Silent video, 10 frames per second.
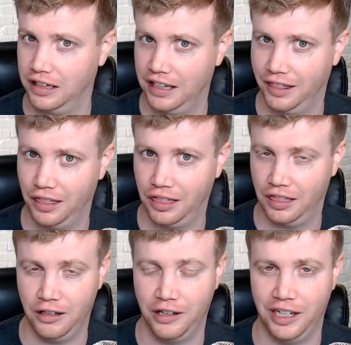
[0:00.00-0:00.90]
in
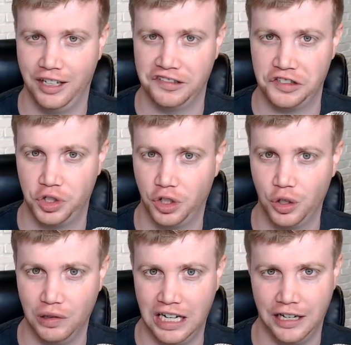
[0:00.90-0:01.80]
theory, should
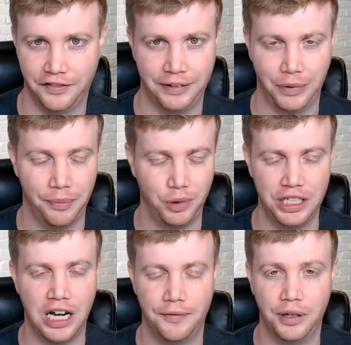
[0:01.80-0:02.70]
go live. I'm pretty
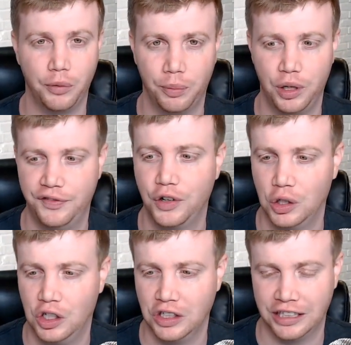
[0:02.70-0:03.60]
confident. We're pretty far
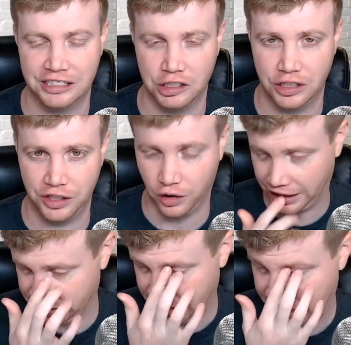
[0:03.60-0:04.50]
along. It's looking
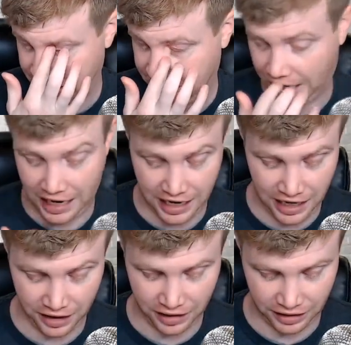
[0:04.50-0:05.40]
great.
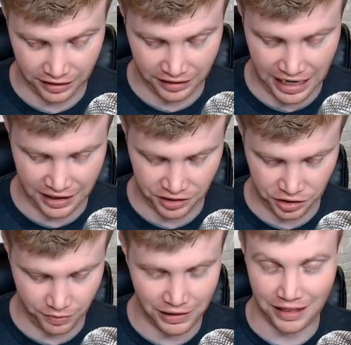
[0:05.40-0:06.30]
And that
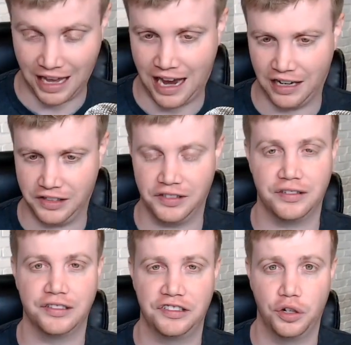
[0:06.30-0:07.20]
should be that.
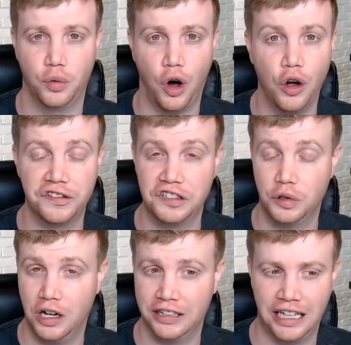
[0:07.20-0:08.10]
So also
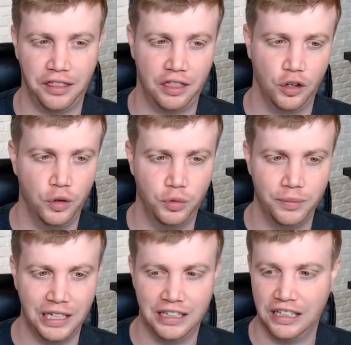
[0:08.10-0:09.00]
on that third would
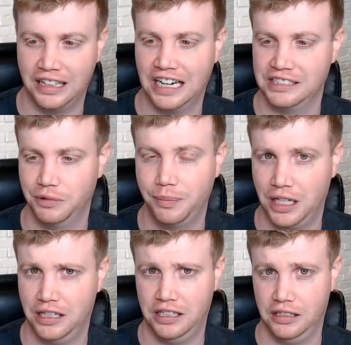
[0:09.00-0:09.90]
mean that is when
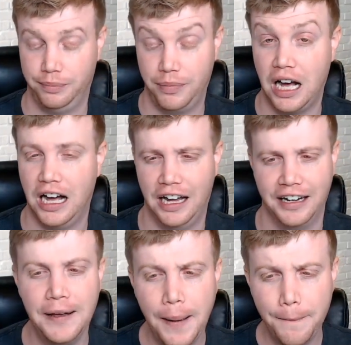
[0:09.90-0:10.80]
Pod.
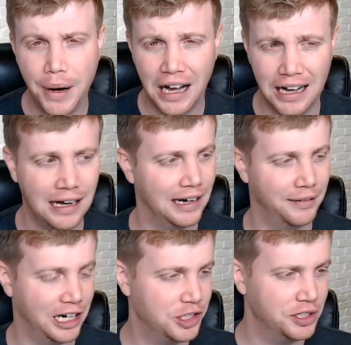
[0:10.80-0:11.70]

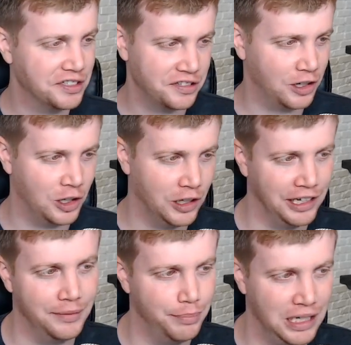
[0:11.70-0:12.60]
I should just start calling
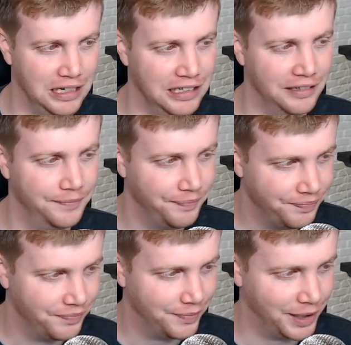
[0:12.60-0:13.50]
him Pod.
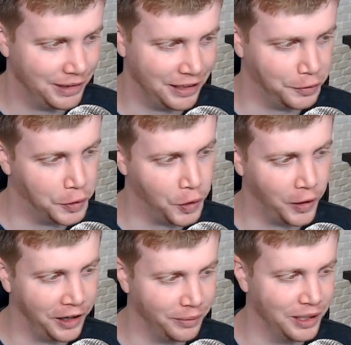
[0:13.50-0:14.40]
I bet that would
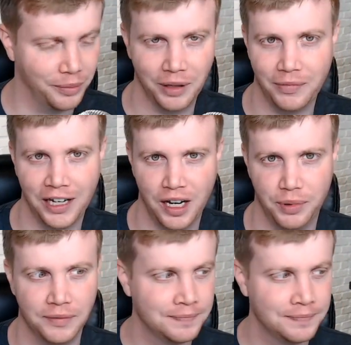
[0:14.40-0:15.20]
annoy him and that would make me happy.